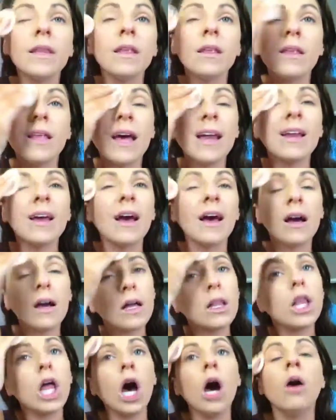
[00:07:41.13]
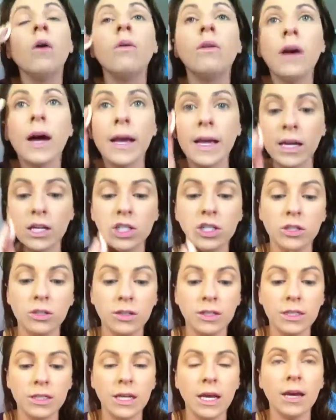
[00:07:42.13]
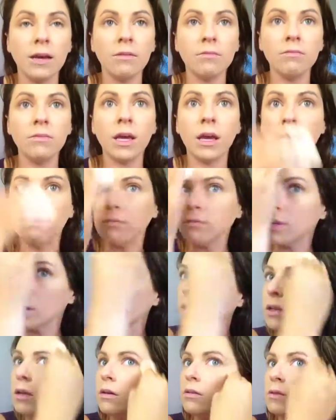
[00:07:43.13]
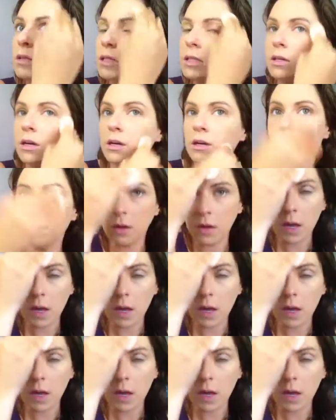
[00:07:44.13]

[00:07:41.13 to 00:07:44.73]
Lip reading: not a glow, I guess you could say. Yeah, a glow is good.